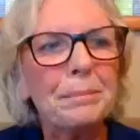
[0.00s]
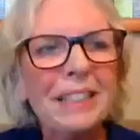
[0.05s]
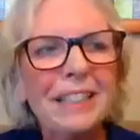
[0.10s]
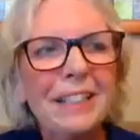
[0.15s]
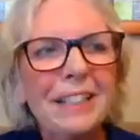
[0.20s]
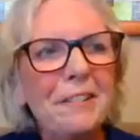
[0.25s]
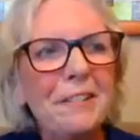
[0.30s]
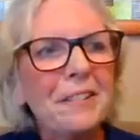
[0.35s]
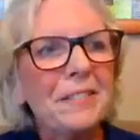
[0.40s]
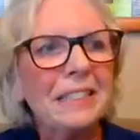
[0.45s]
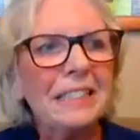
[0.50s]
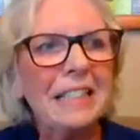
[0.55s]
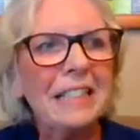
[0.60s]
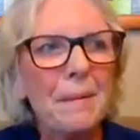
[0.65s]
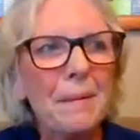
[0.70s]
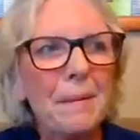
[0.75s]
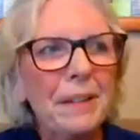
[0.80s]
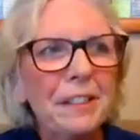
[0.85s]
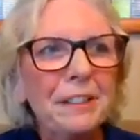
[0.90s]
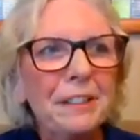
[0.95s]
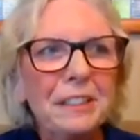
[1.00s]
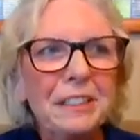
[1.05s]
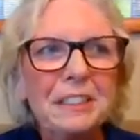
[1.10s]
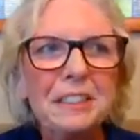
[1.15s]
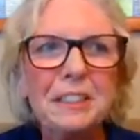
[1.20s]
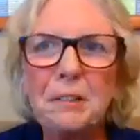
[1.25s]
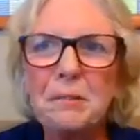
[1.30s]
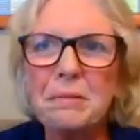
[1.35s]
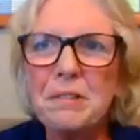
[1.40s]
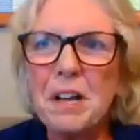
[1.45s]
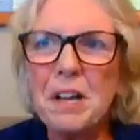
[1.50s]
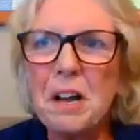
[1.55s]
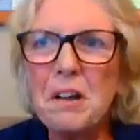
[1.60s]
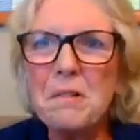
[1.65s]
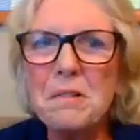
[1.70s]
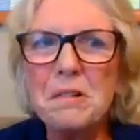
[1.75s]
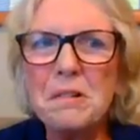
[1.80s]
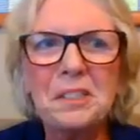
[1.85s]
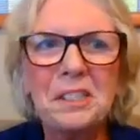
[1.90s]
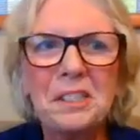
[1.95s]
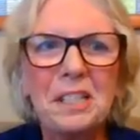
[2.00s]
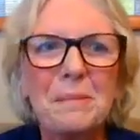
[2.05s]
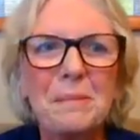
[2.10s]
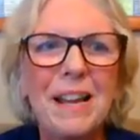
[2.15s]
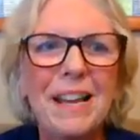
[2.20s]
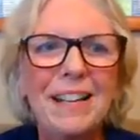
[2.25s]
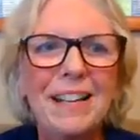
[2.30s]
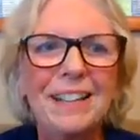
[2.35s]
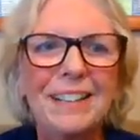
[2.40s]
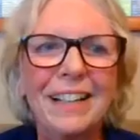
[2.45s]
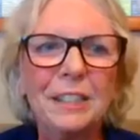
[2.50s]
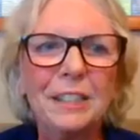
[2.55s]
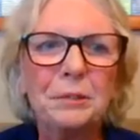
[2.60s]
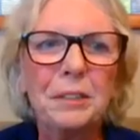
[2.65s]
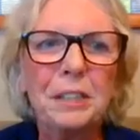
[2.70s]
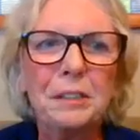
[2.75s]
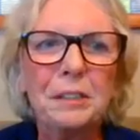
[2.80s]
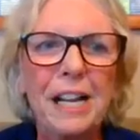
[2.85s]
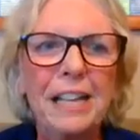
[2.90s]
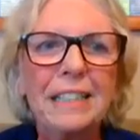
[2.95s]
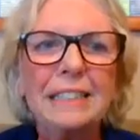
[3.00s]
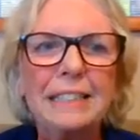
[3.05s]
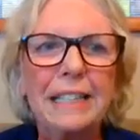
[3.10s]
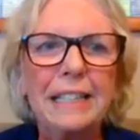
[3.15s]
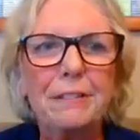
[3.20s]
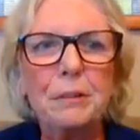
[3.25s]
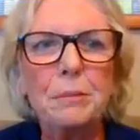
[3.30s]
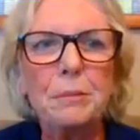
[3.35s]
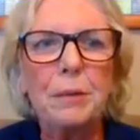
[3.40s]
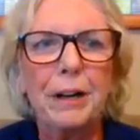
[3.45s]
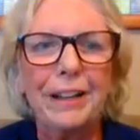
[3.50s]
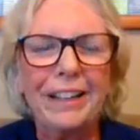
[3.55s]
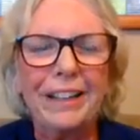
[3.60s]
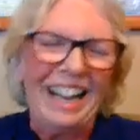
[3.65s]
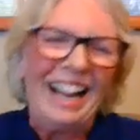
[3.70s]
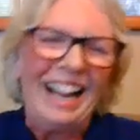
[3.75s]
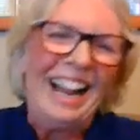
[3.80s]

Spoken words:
you know what, with comedy, you just don't know who's going to make it. That's why you're nice to everybody.